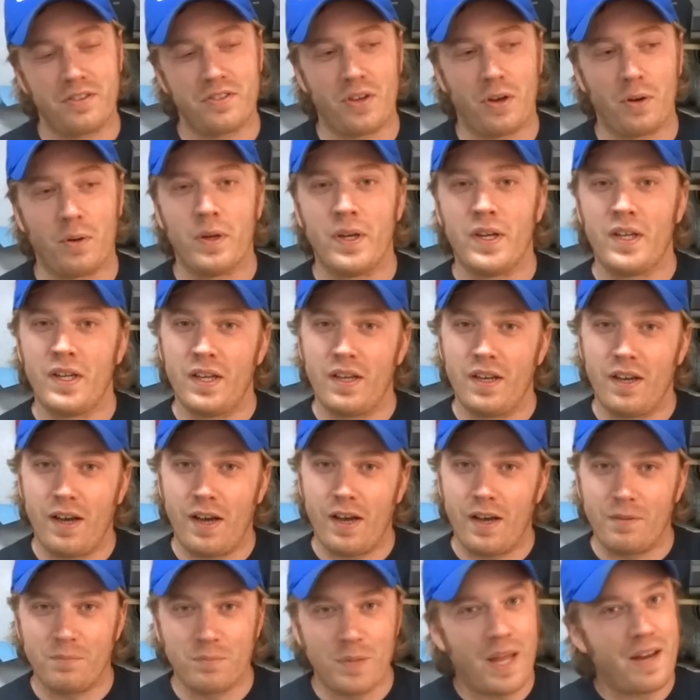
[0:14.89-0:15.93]
So
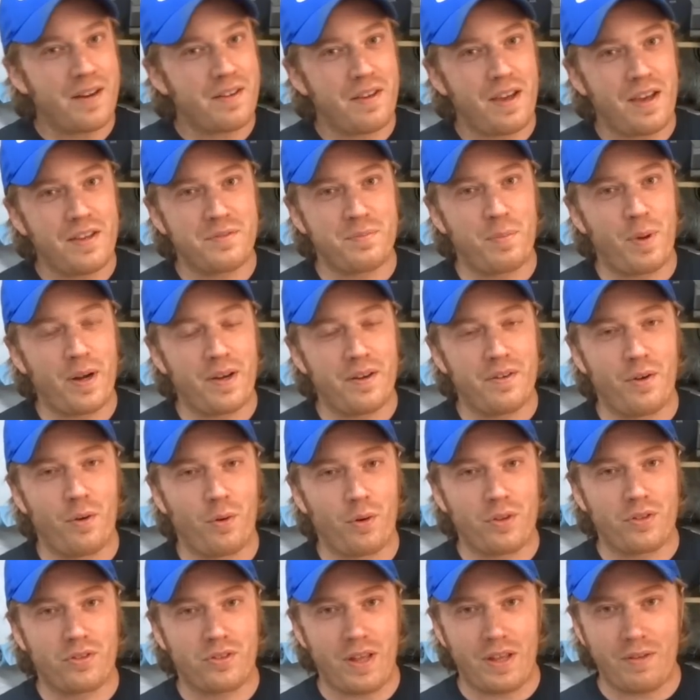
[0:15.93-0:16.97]
um, a lot of you guys might have
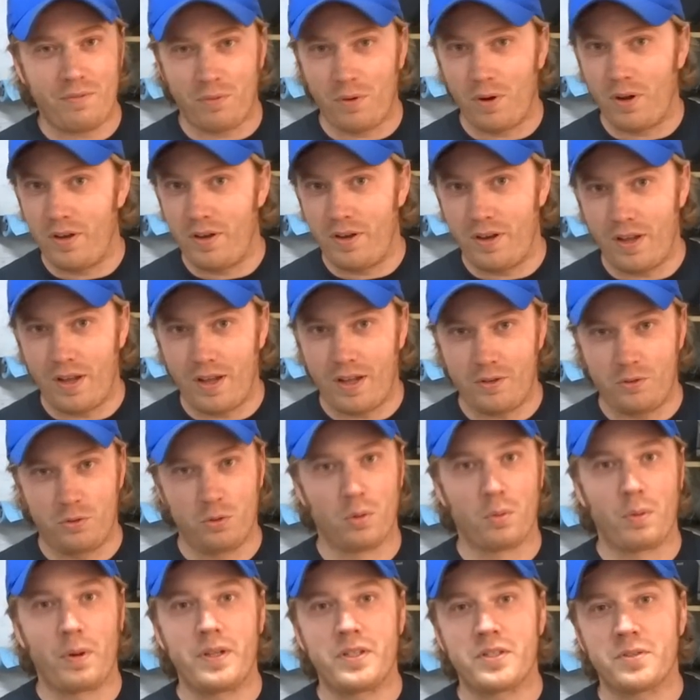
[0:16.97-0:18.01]
noticed I've run uh,
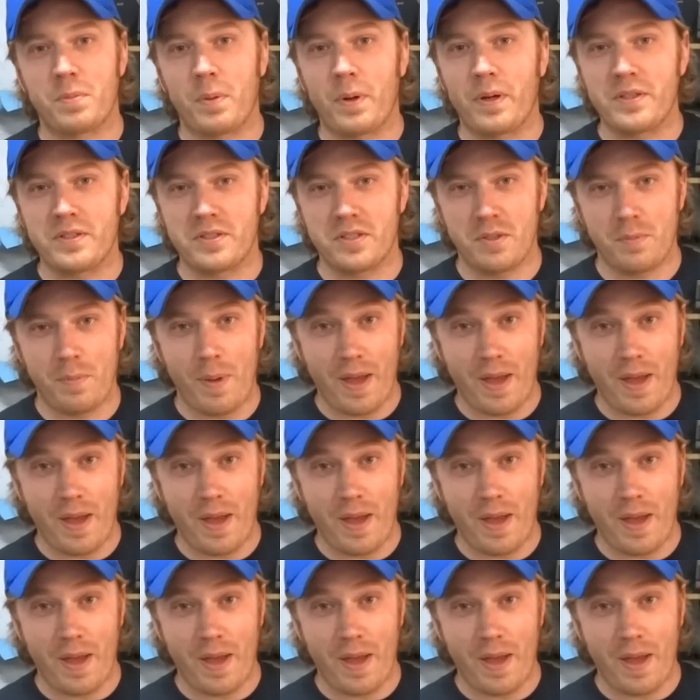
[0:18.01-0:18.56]
dual rate springs in the